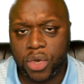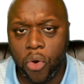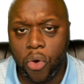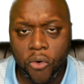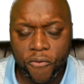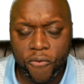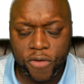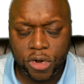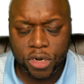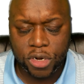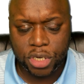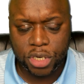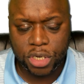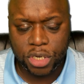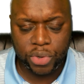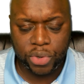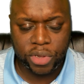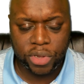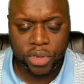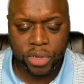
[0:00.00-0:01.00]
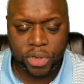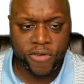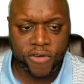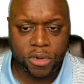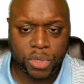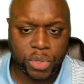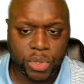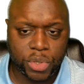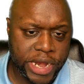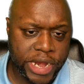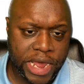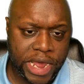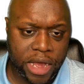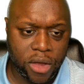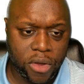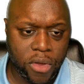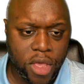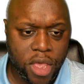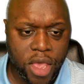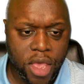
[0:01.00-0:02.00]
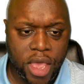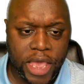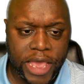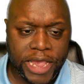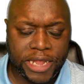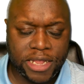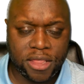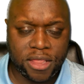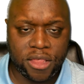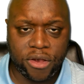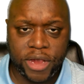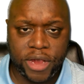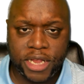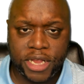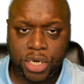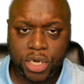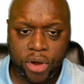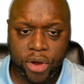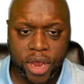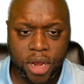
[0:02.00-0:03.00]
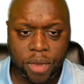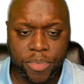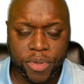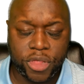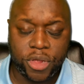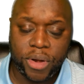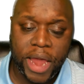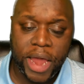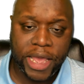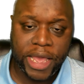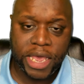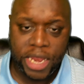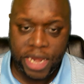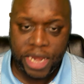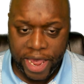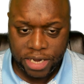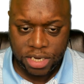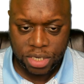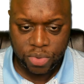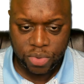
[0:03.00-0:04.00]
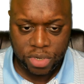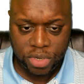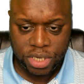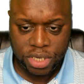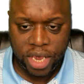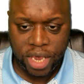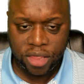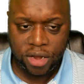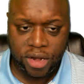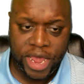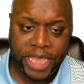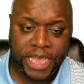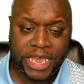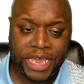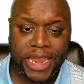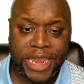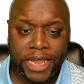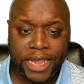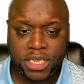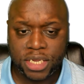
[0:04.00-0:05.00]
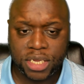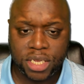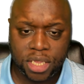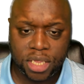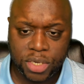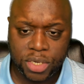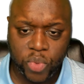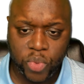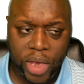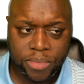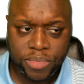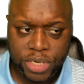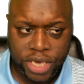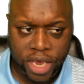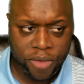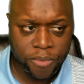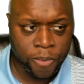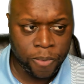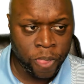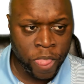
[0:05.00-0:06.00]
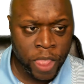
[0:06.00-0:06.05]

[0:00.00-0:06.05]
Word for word: over to ClickFunnels. Right now, it, they're integrated, but they're not connected, we'll say. They're not connected to this website.